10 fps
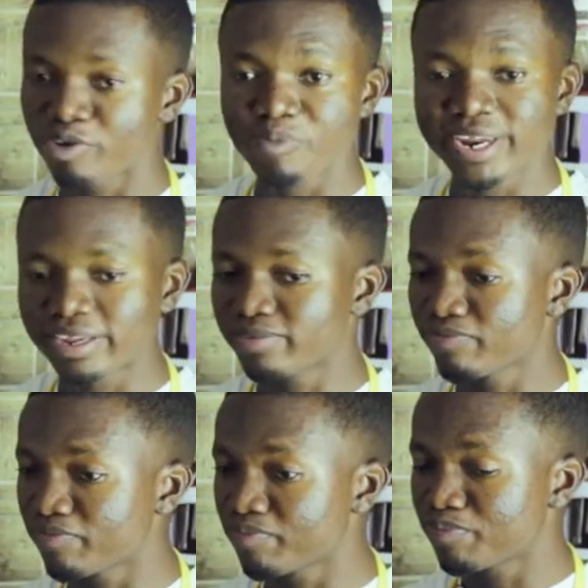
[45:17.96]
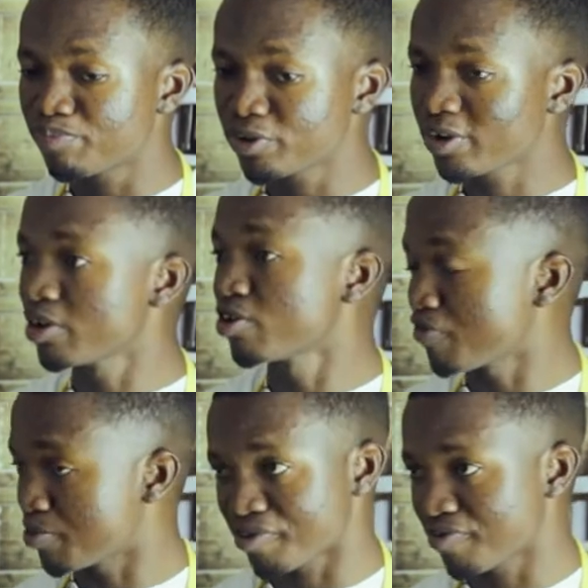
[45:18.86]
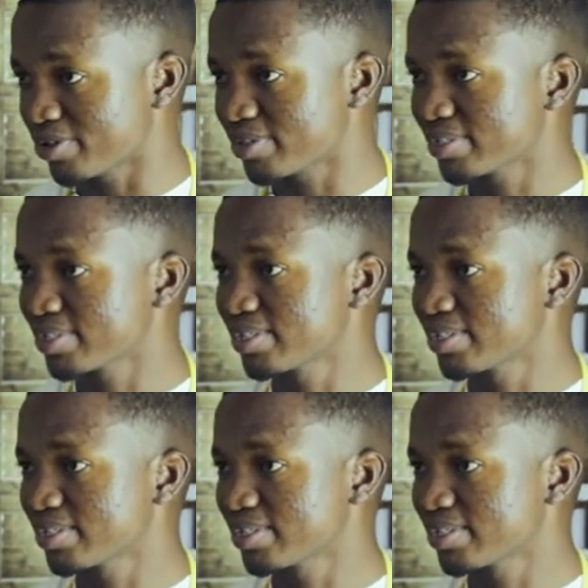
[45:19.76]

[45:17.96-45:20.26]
we made it purely not for profits.